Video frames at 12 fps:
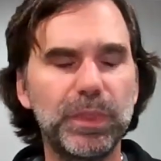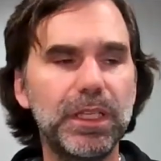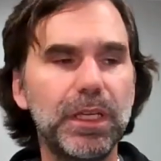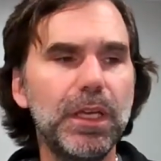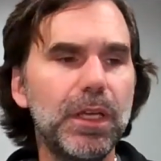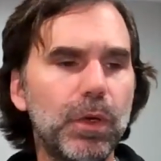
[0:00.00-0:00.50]

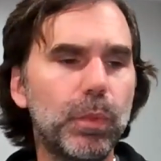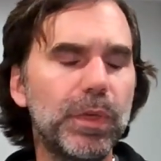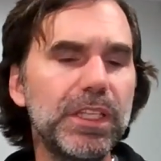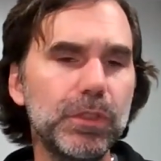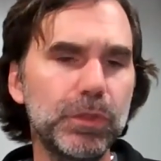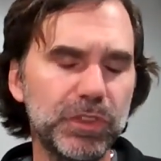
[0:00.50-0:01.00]

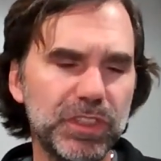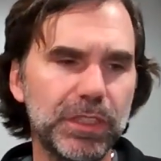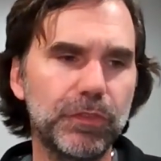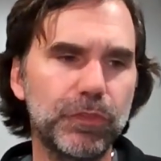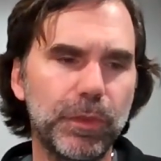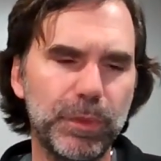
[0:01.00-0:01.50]
We use
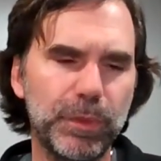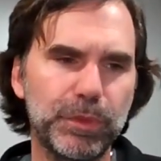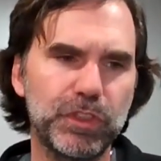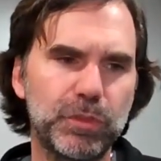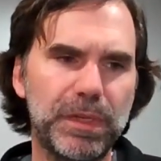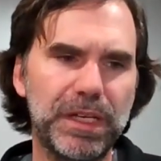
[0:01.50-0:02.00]
it from the
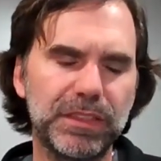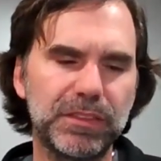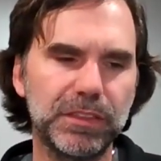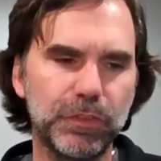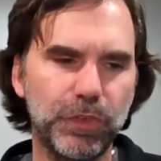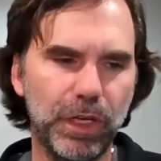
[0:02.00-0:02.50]

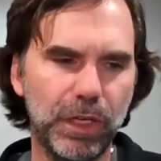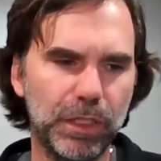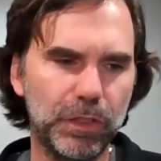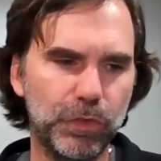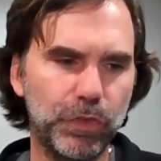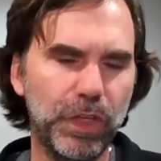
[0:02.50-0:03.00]
perspective
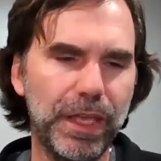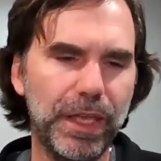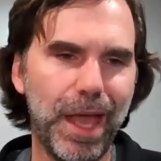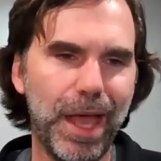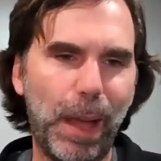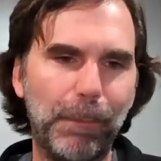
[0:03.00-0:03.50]
of
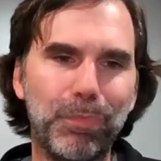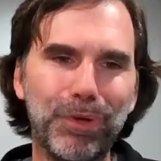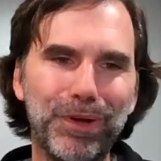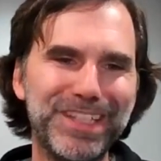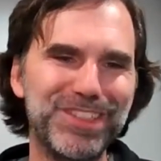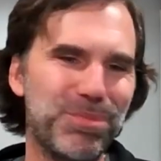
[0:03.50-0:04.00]

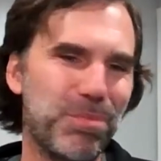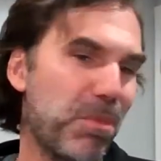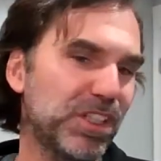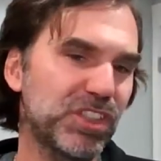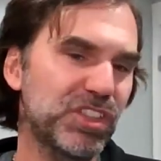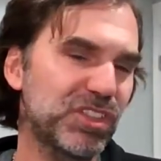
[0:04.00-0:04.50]
bring as
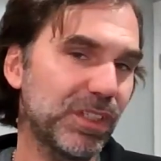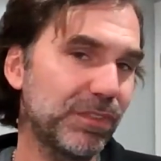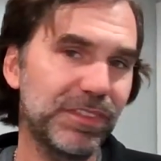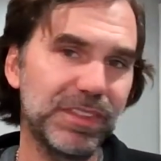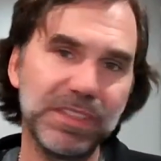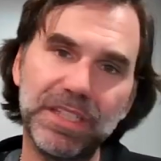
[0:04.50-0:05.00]
much
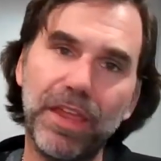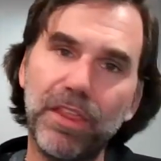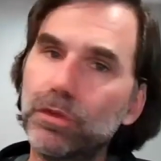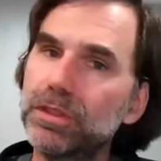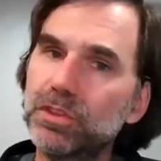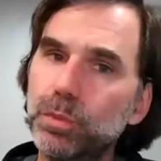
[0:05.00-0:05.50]
stuff
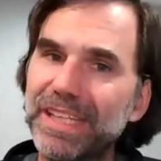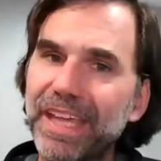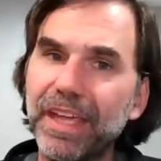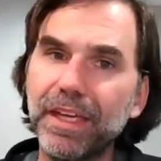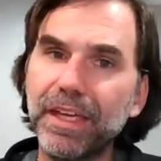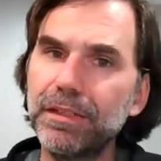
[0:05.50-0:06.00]
together as we
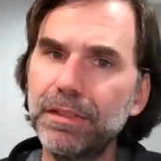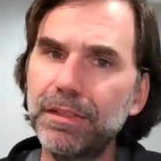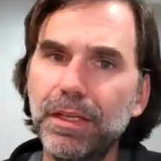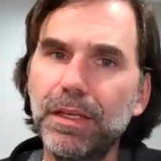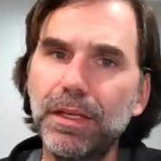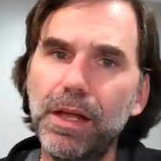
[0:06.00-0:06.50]
can,
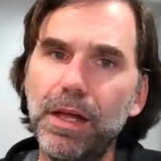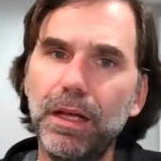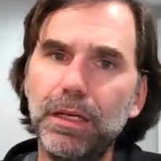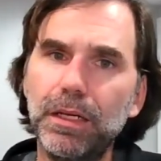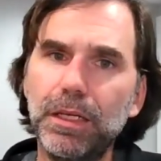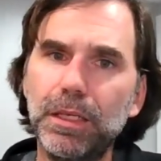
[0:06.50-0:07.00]

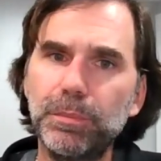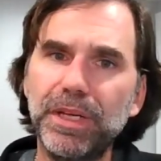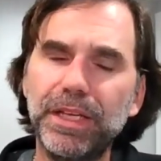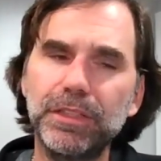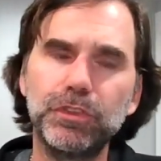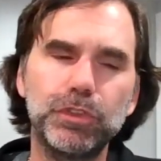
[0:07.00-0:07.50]

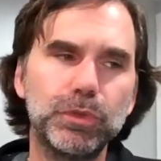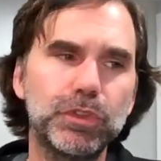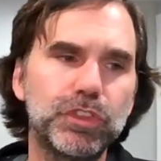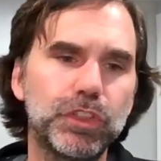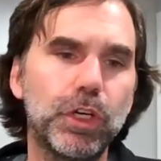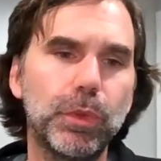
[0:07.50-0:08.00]
and do
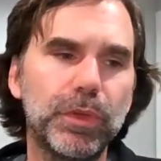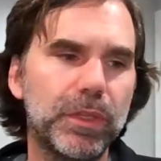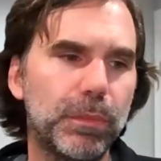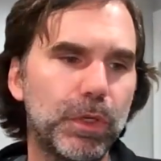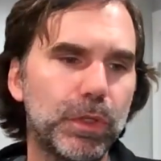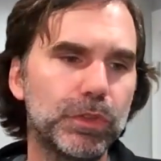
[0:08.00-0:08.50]
so in
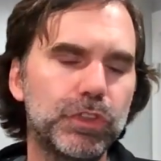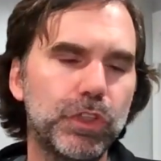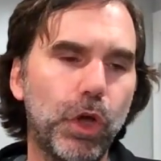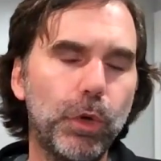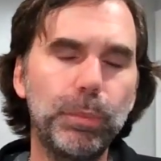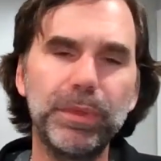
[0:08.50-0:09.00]
the
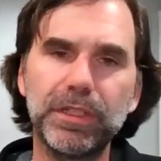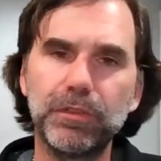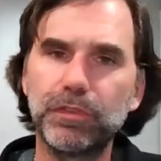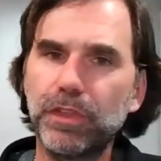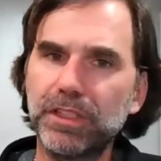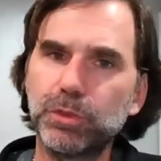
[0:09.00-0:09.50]
most open
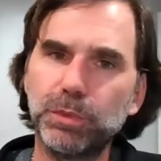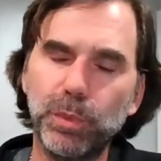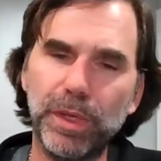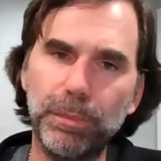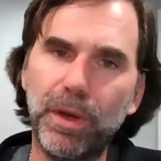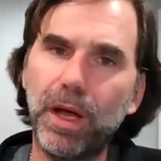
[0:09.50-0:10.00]
and
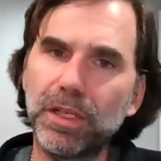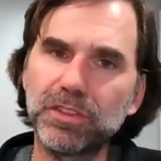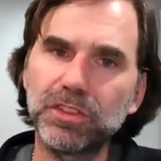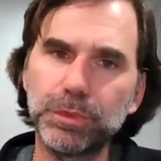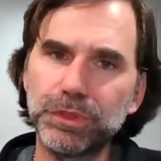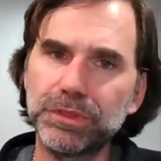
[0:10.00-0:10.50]
flexible way
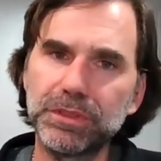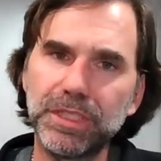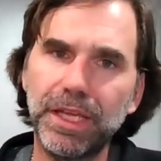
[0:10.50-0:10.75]
possible.